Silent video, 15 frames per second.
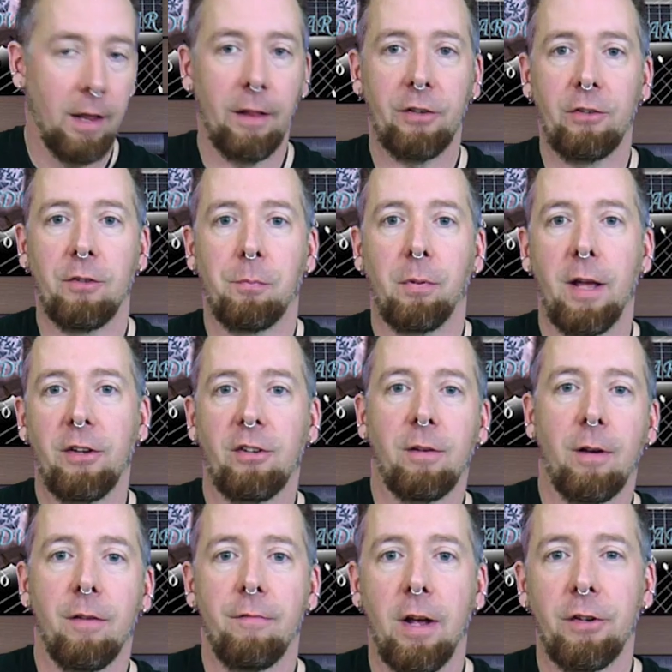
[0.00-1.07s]
Now let's just play
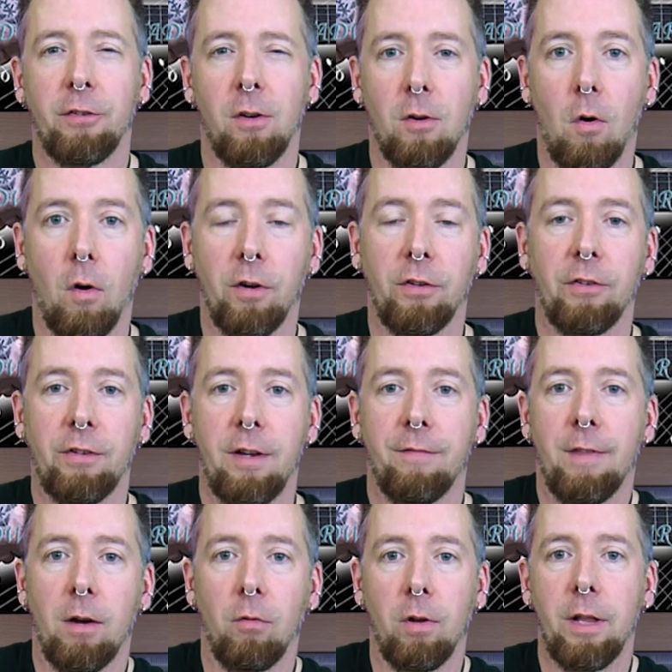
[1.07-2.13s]
some conventional chords and see
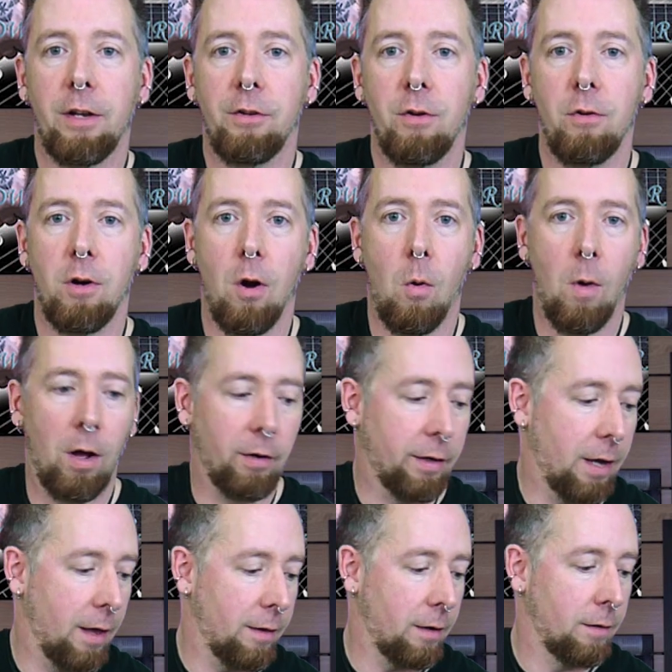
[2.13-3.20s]
if they really do go well
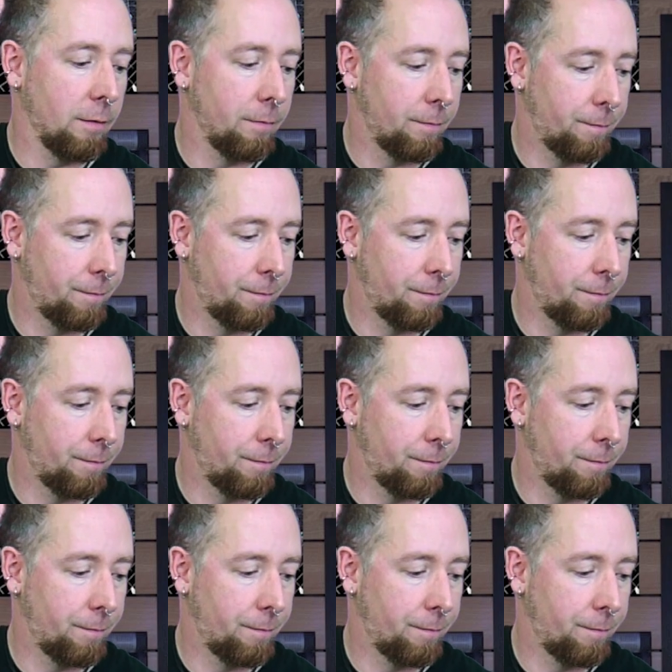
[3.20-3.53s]
together.